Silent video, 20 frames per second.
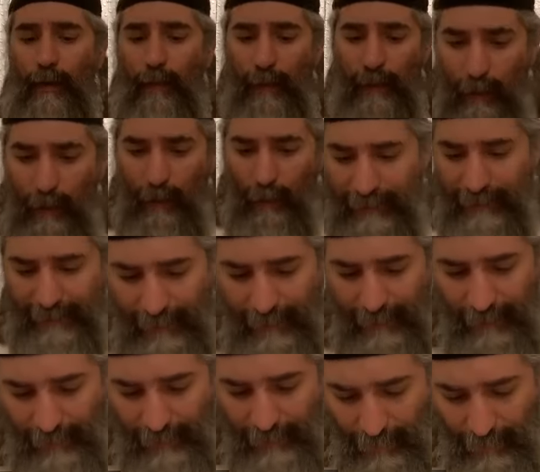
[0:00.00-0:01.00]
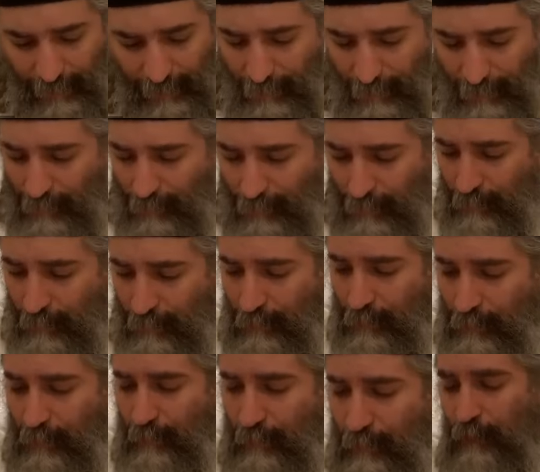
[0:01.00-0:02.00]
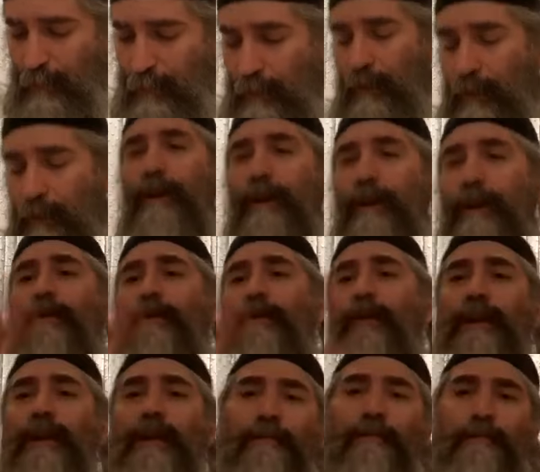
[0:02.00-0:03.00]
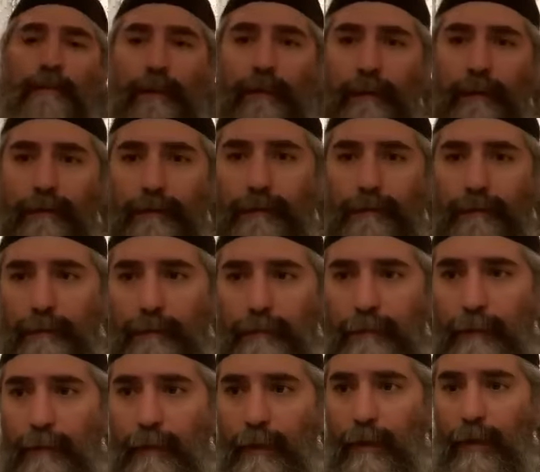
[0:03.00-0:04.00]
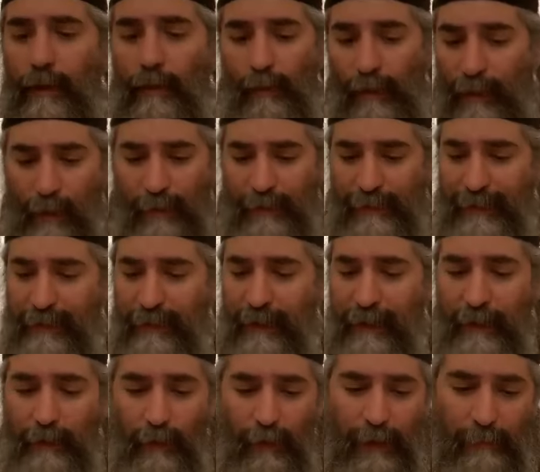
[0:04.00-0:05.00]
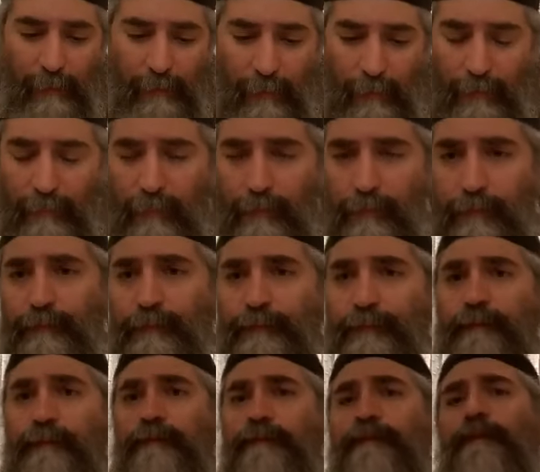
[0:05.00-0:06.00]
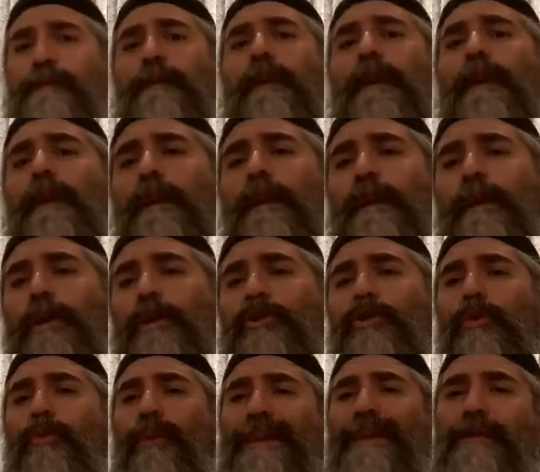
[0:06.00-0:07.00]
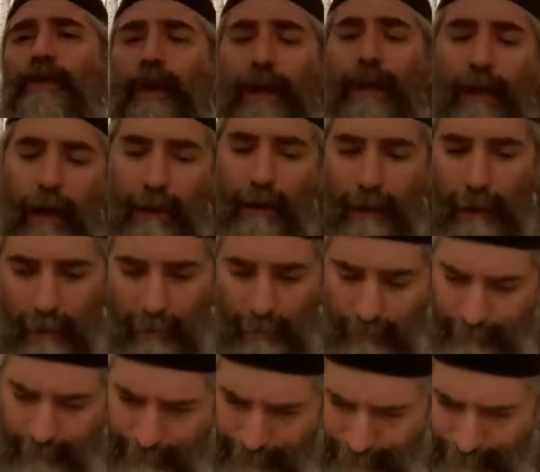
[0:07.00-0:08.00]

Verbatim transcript: we don't see here the Gedolim. We don't see the Gedolim. So what's going on here?